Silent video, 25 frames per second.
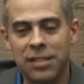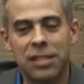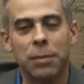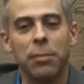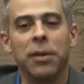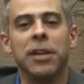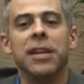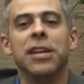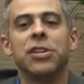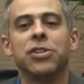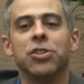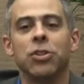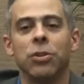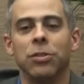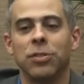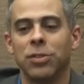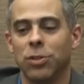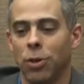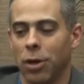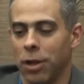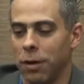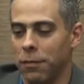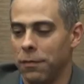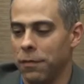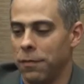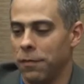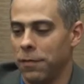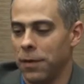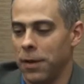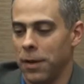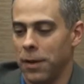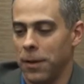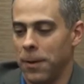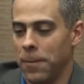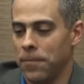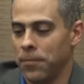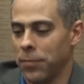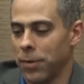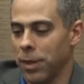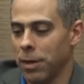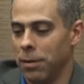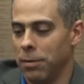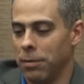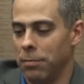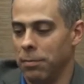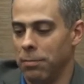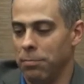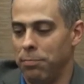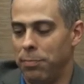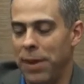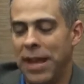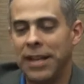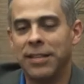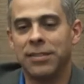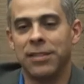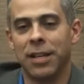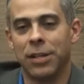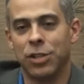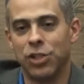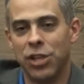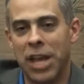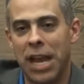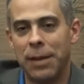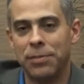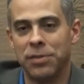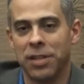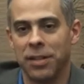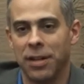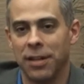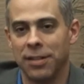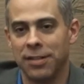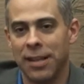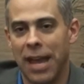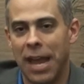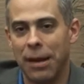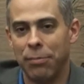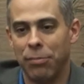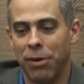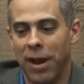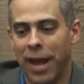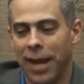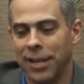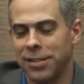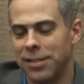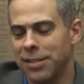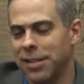some initial sort of basic shapes of design brackets.